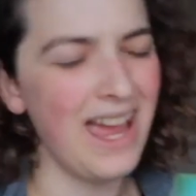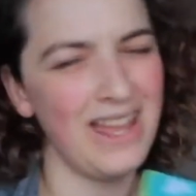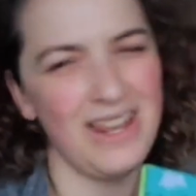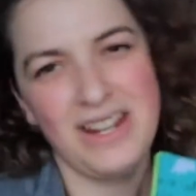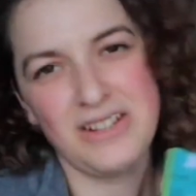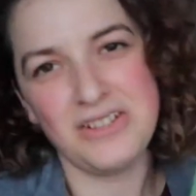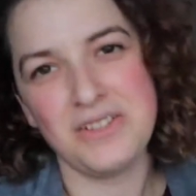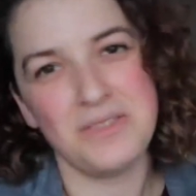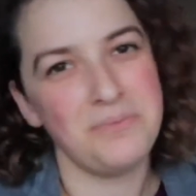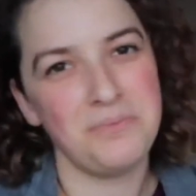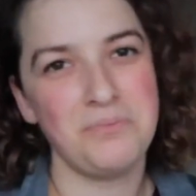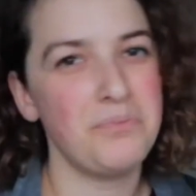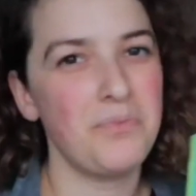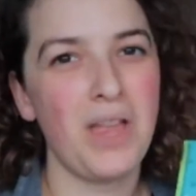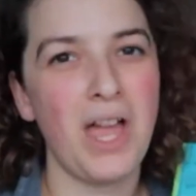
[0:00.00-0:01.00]
And
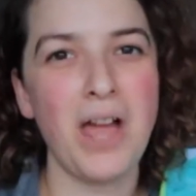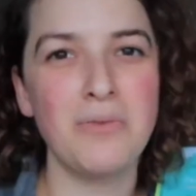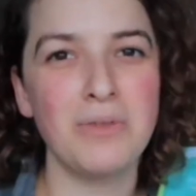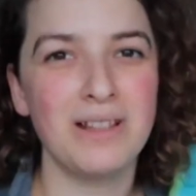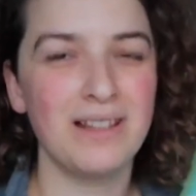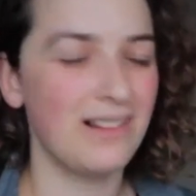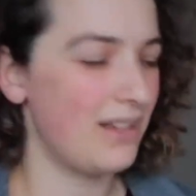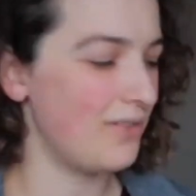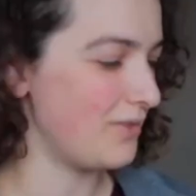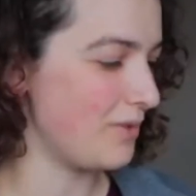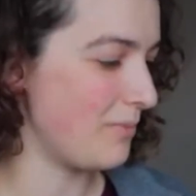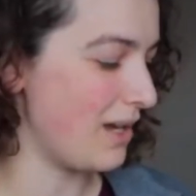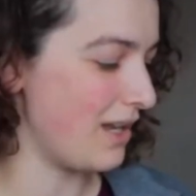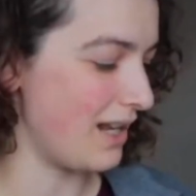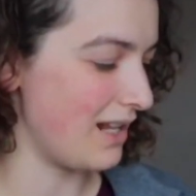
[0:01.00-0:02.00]
I really loved
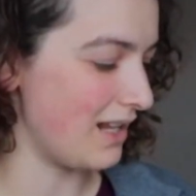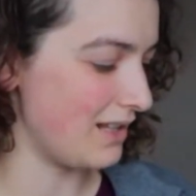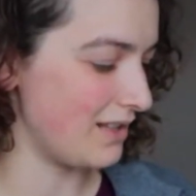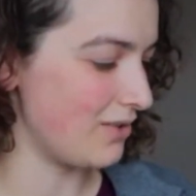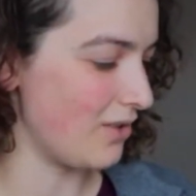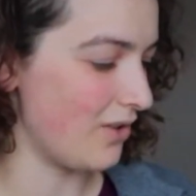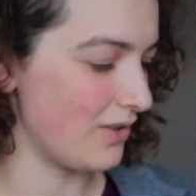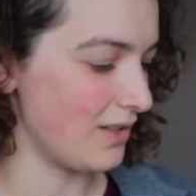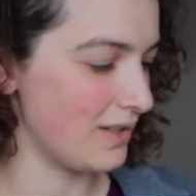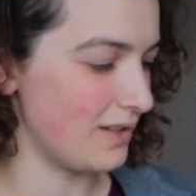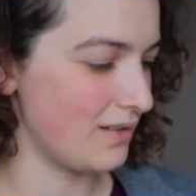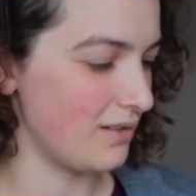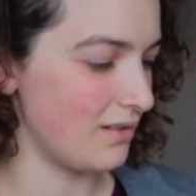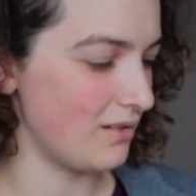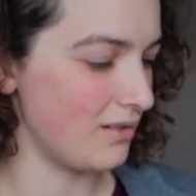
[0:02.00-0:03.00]
them, and I saw
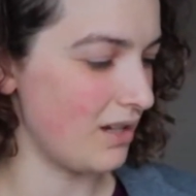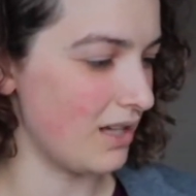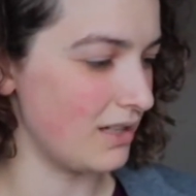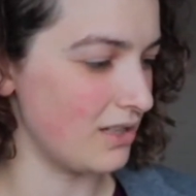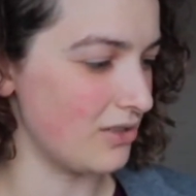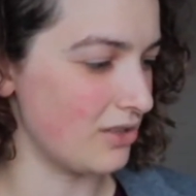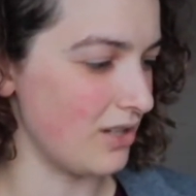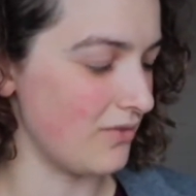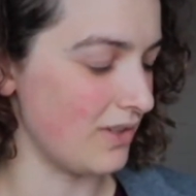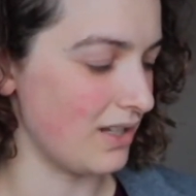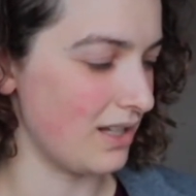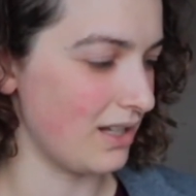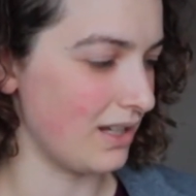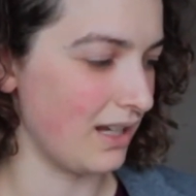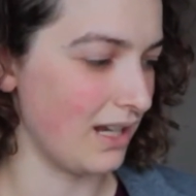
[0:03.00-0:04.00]
this edition of it,
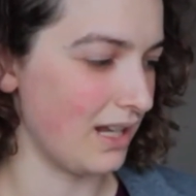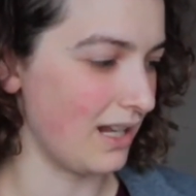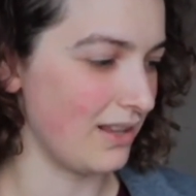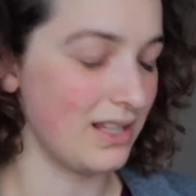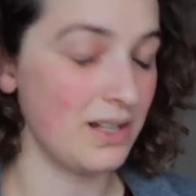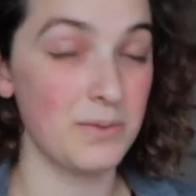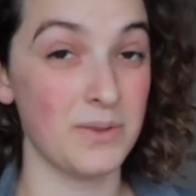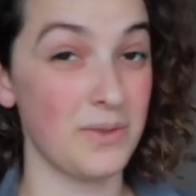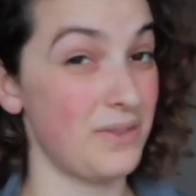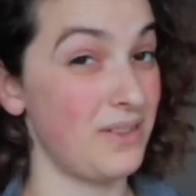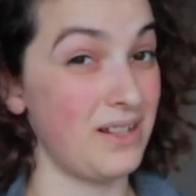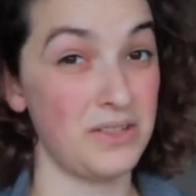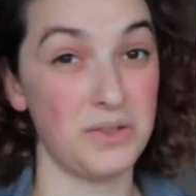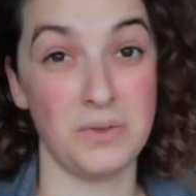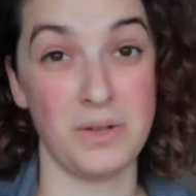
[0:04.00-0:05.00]
and again, I think it was only
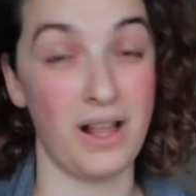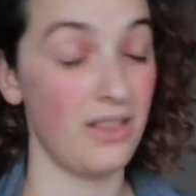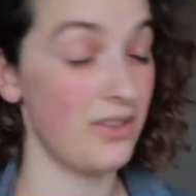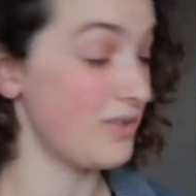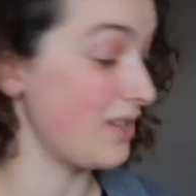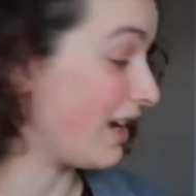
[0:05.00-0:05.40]
like $2.